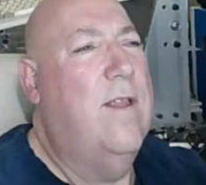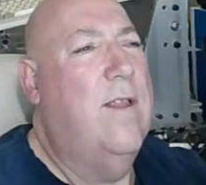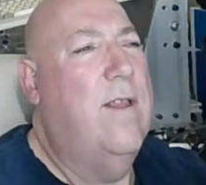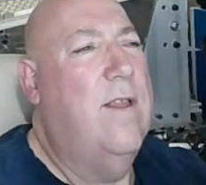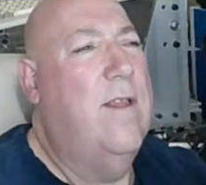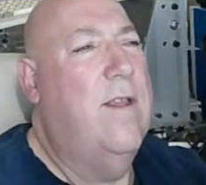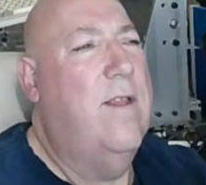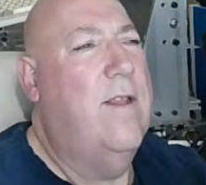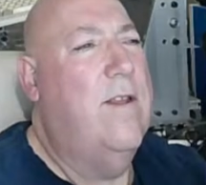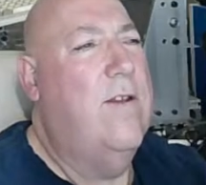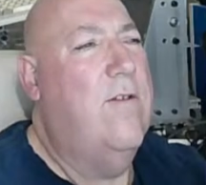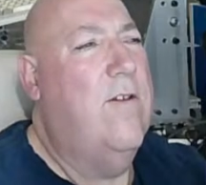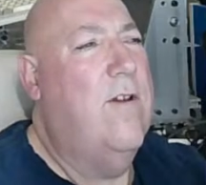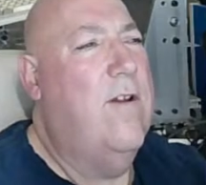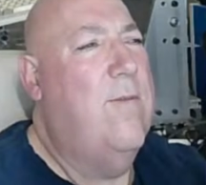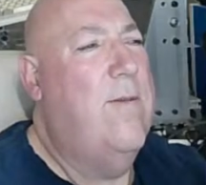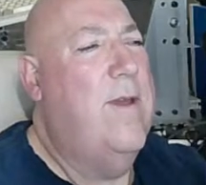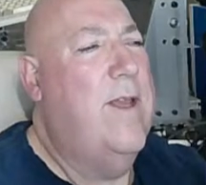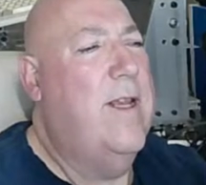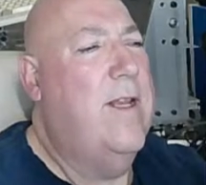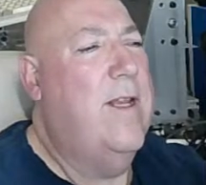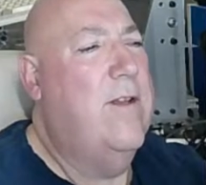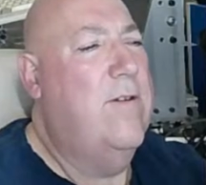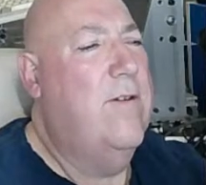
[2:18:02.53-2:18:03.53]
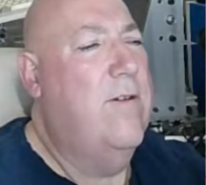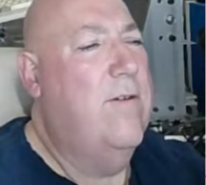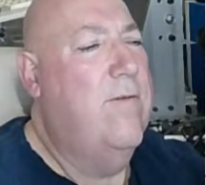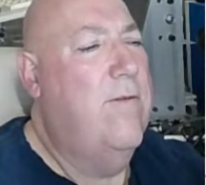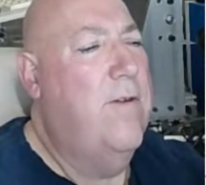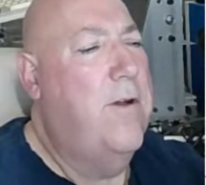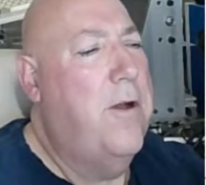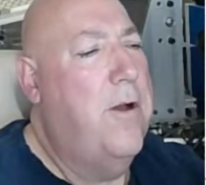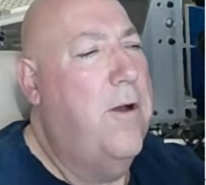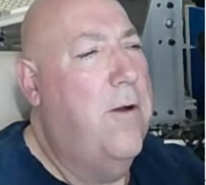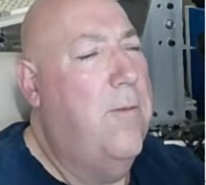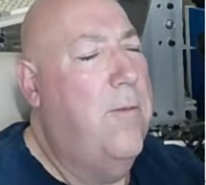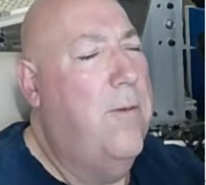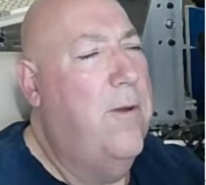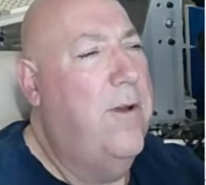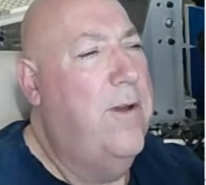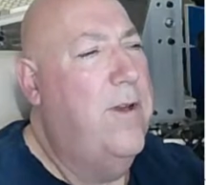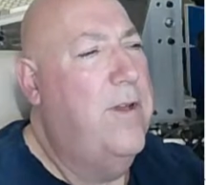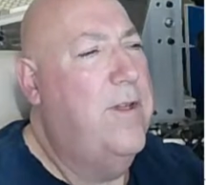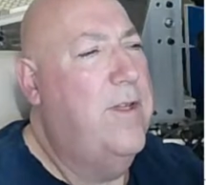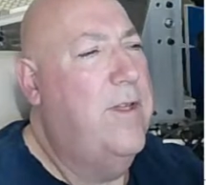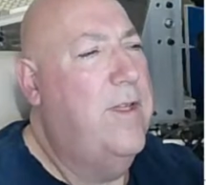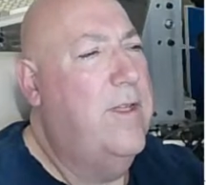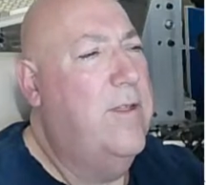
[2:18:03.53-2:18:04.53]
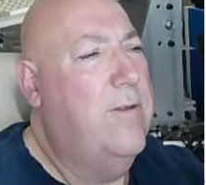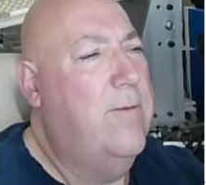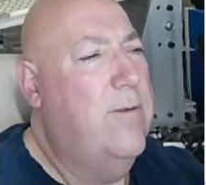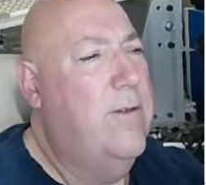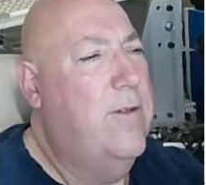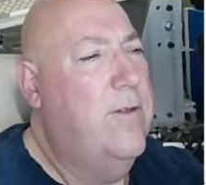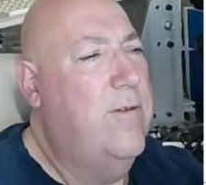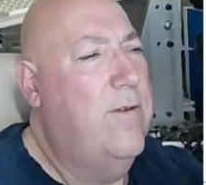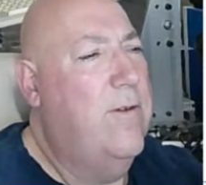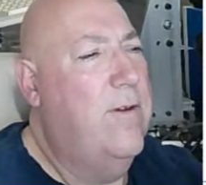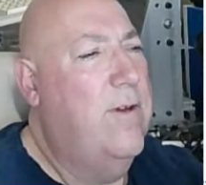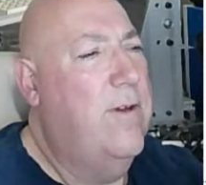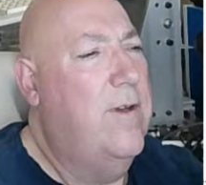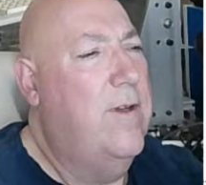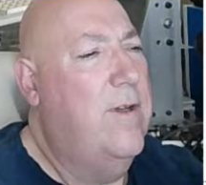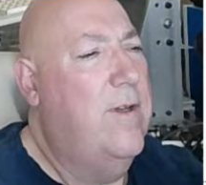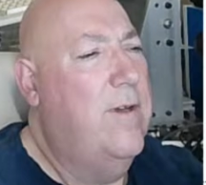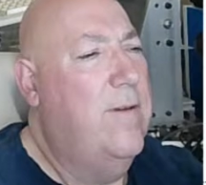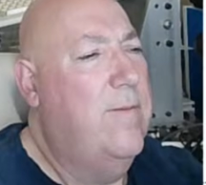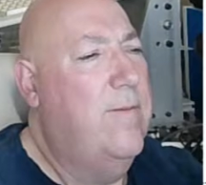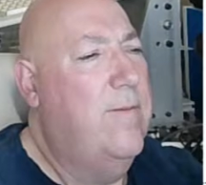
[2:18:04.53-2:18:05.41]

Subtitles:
Let's try and make it into a variable. That's what it's trying to do.